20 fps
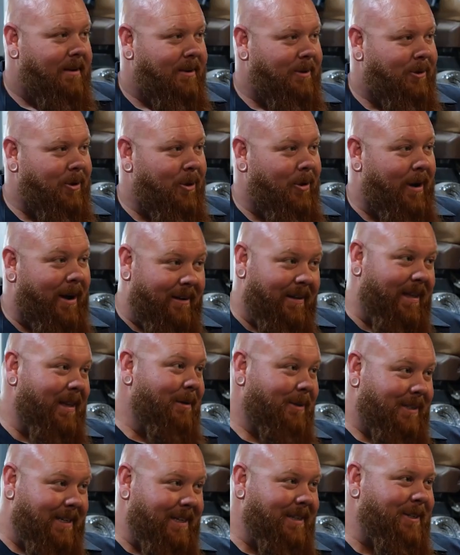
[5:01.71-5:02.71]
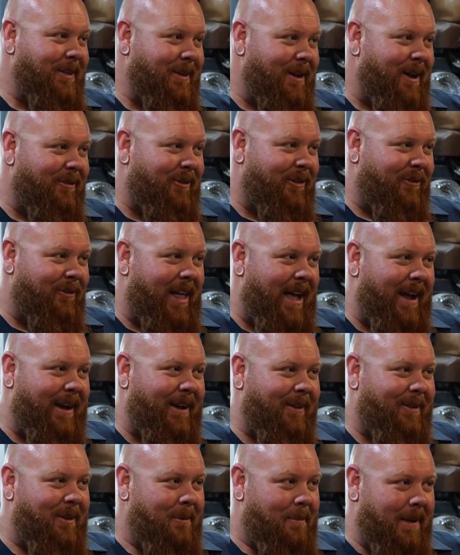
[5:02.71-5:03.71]
And so it was easy enough to fly
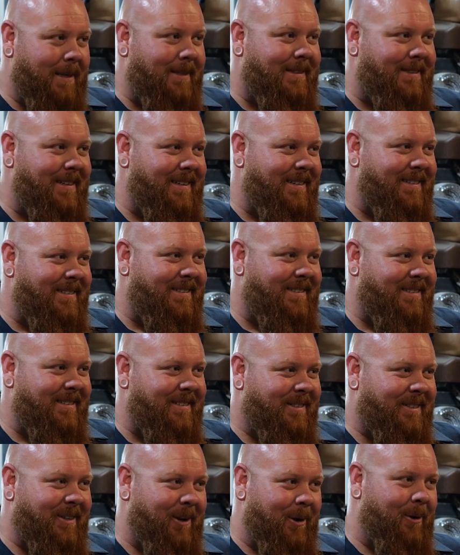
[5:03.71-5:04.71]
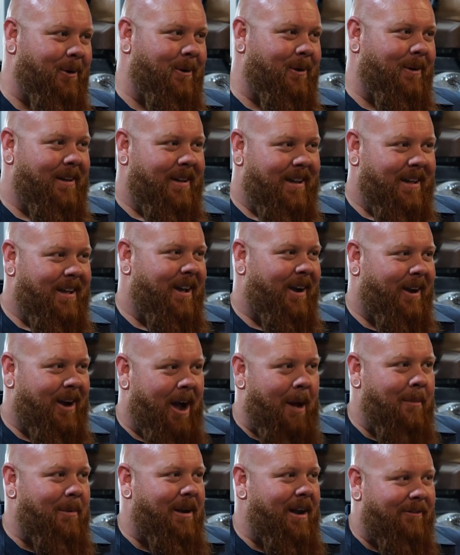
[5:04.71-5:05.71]
cut the pistons to
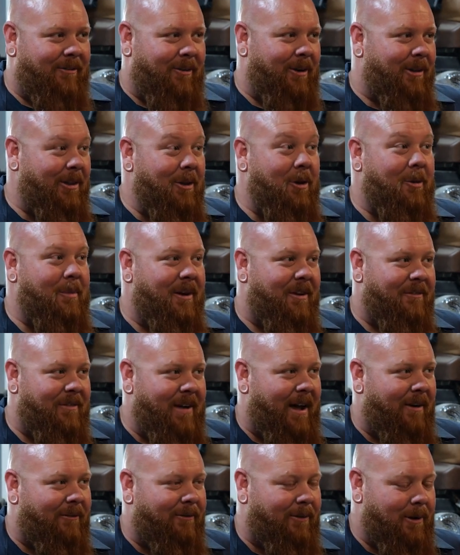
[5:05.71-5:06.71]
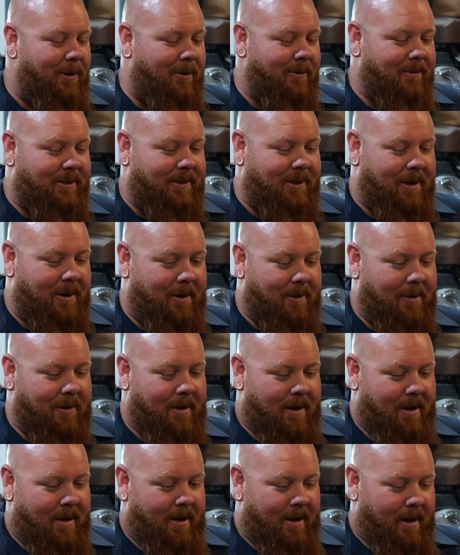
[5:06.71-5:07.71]
accommodate for a little bit of valve float. So
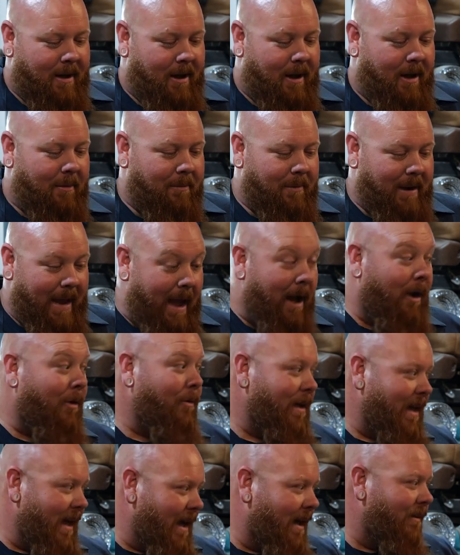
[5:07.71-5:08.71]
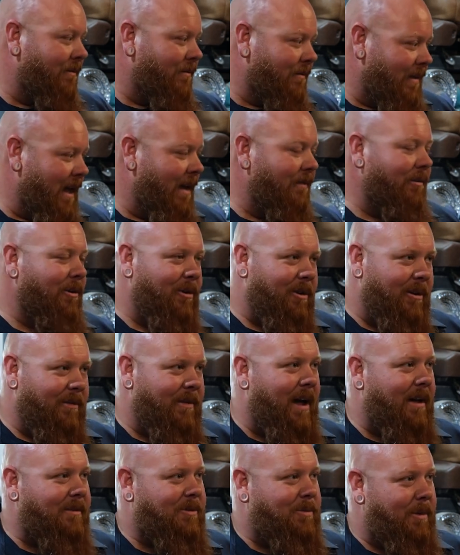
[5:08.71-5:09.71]
now we have heavy duty
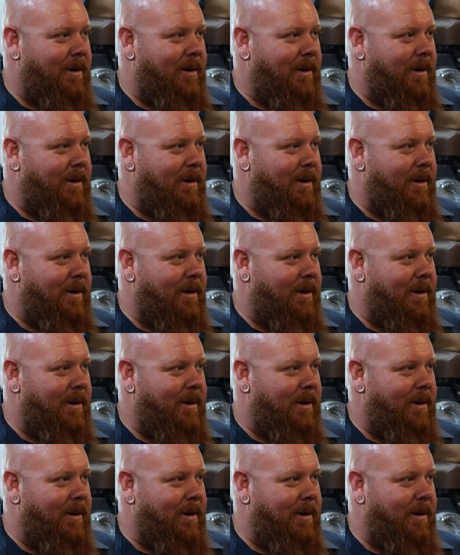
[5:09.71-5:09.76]
valve